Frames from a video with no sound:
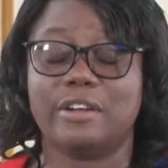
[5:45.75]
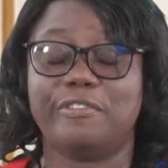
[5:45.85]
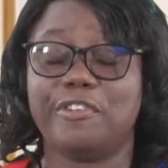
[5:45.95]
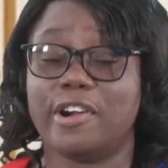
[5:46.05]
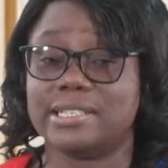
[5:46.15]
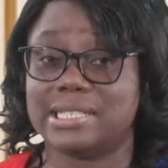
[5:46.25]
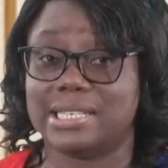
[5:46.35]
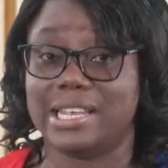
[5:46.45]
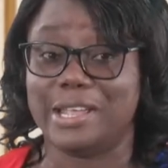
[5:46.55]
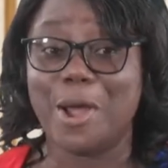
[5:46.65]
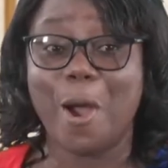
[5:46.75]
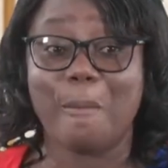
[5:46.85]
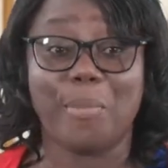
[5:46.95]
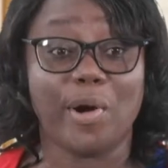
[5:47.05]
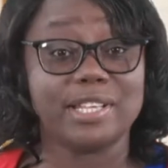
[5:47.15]
for today.
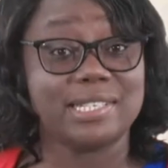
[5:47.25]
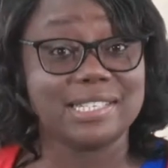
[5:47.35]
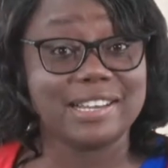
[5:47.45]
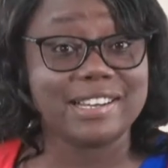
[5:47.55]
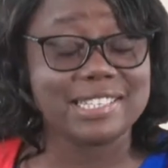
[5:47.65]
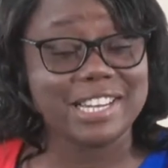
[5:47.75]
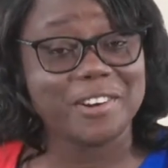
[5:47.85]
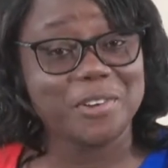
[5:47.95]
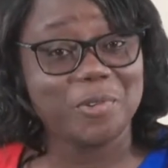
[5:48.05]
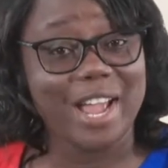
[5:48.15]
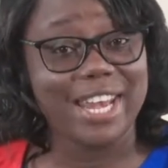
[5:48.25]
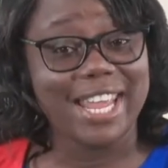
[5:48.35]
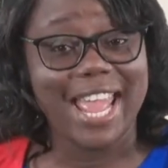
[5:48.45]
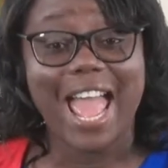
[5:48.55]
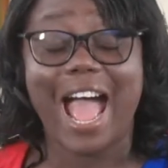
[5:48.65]
Boys and girls, are you ready?